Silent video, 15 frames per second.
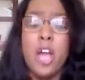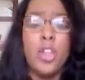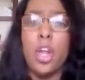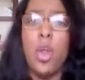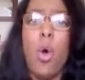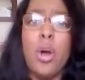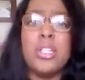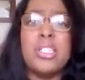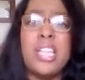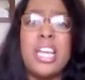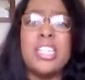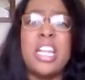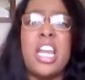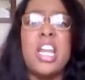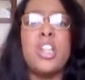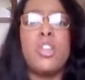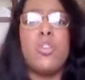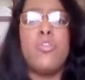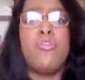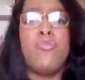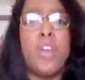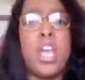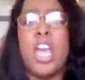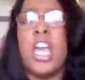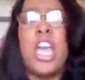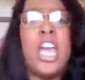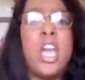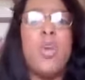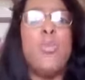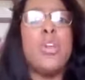The Lord says that either you,
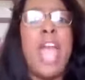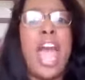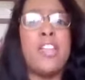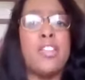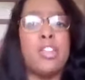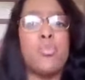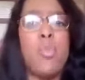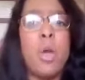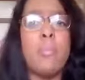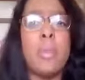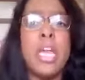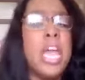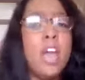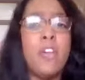he who gathers with me,